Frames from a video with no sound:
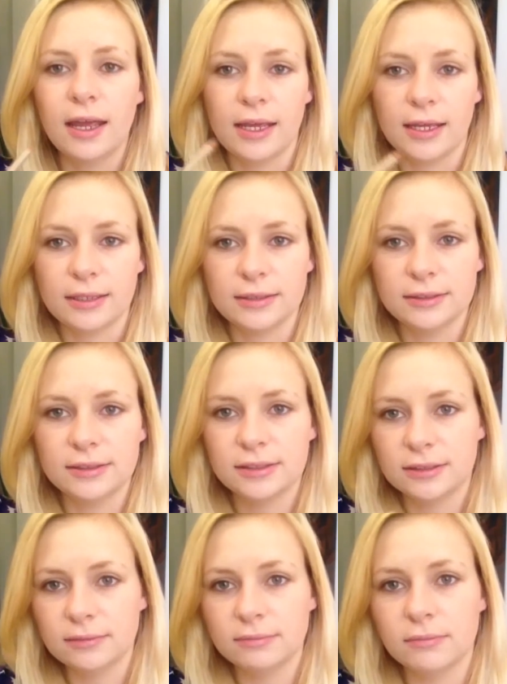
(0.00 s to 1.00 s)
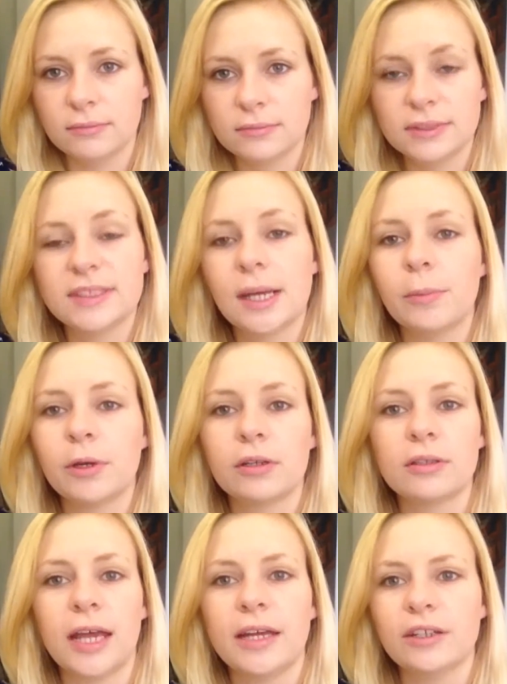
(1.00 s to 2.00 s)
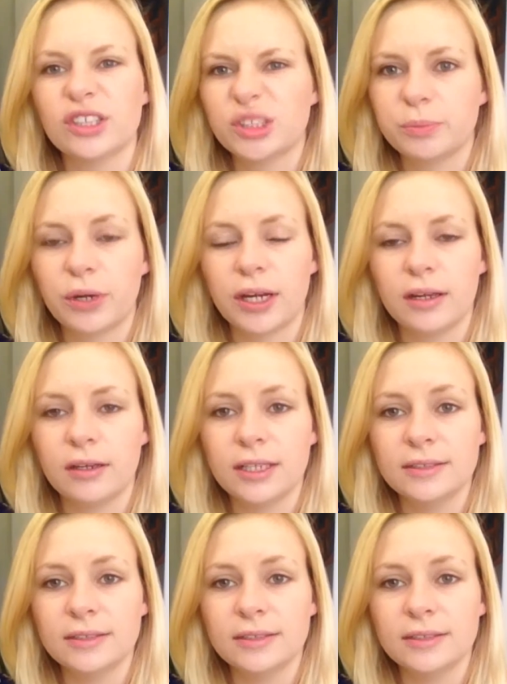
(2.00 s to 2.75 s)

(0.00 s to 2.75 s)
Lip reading: and summer, lighter, spring,